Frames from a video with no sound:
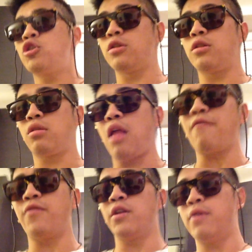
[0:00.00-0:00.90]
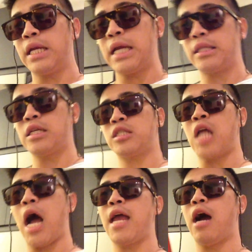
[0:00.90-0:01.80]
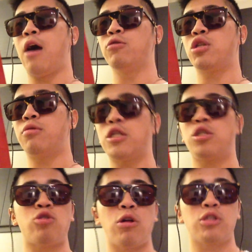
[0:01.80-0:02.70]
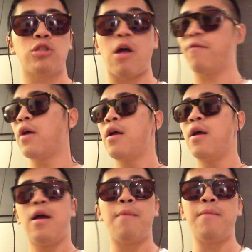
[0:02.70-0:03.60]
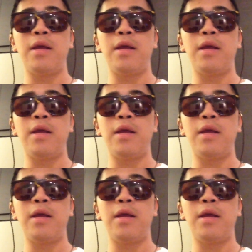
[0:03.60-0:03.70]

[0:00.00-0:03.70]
should definitely get this Thai House Restaurant stuff. I